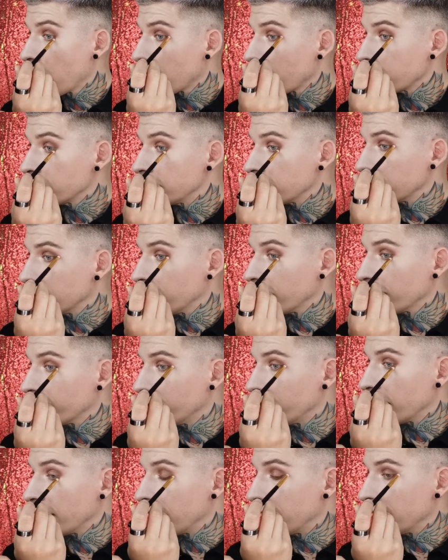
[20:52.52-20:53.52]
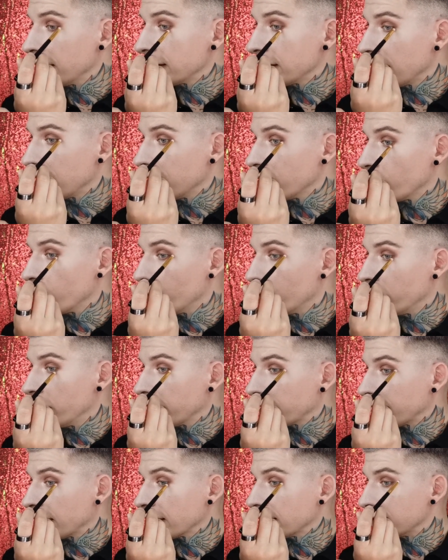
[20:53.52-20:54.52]
because they're going very nice and they're
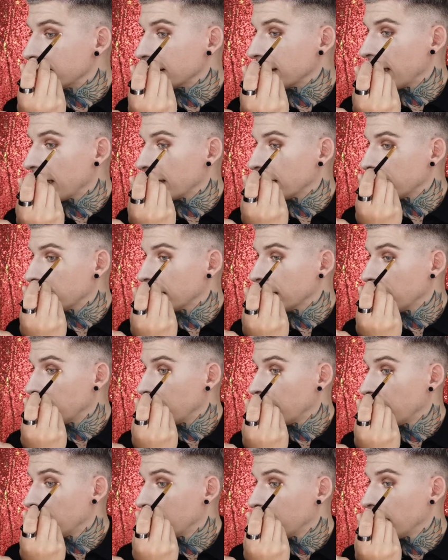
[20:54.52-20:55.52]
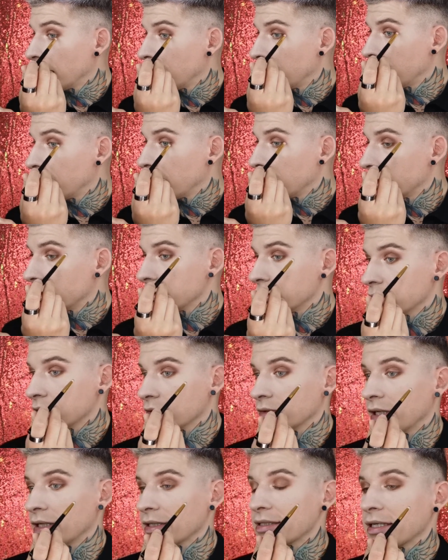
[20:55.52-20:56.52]
working together,
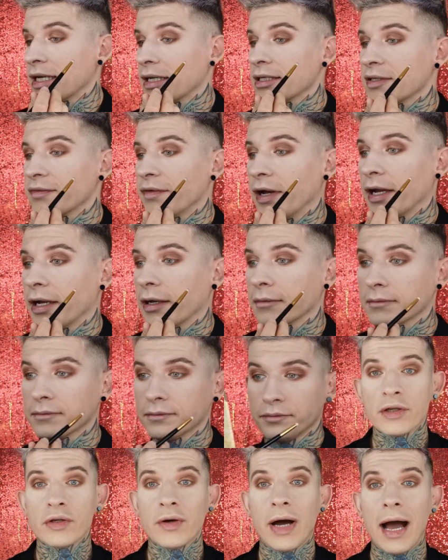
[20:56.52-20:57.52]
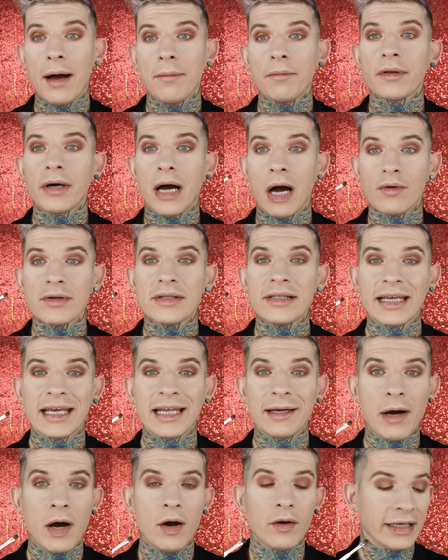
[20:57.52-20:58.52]
so that's satisfying. So I was
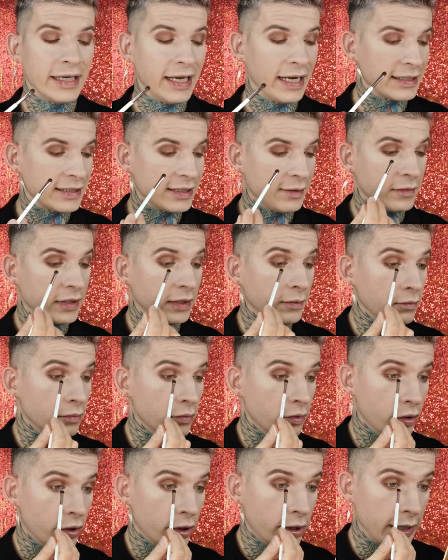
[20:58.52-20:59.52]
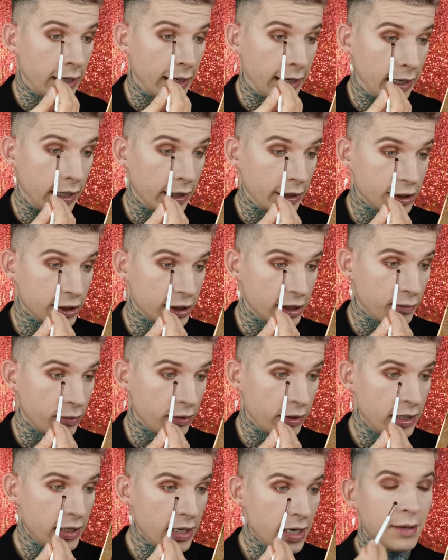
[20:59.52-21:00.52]
thinking about getting something more
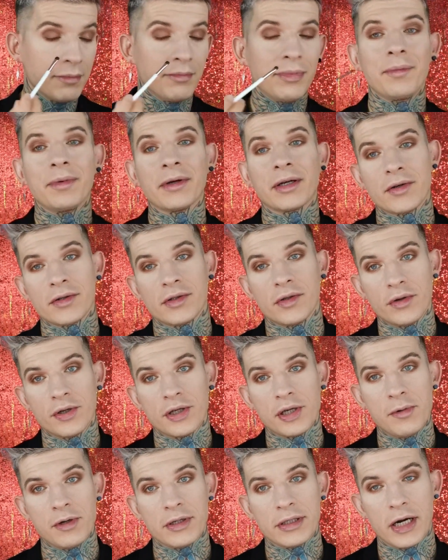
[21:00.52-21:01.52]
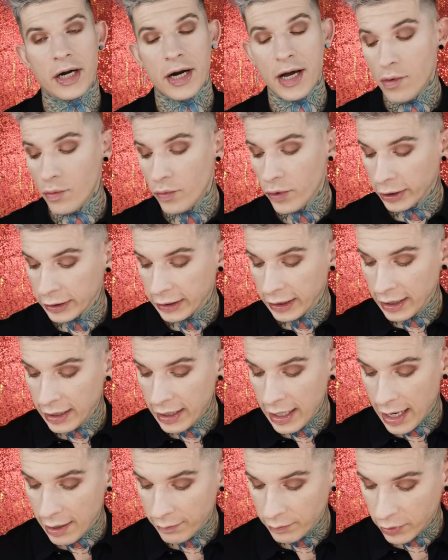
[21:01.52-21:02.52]
shimmery, but because those shimmers are not
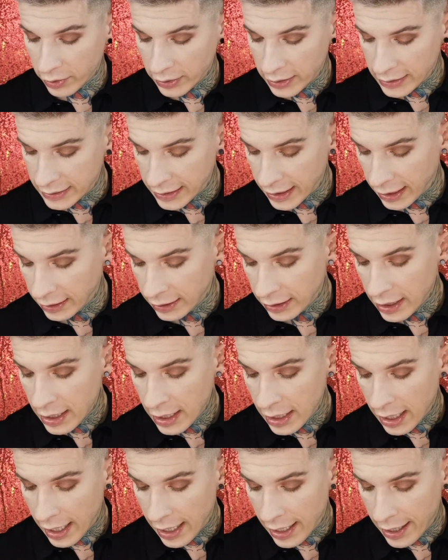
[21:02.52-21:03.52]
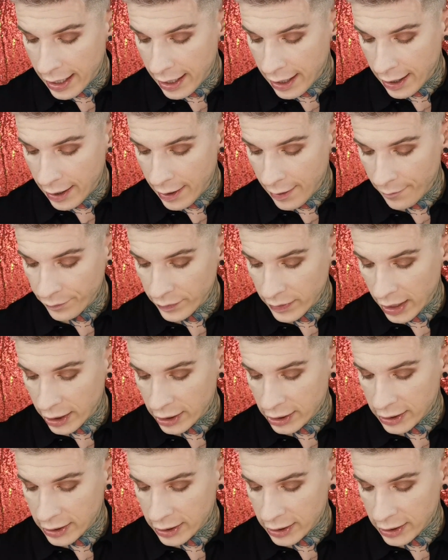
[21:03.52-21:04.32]
working, I'm gonna take a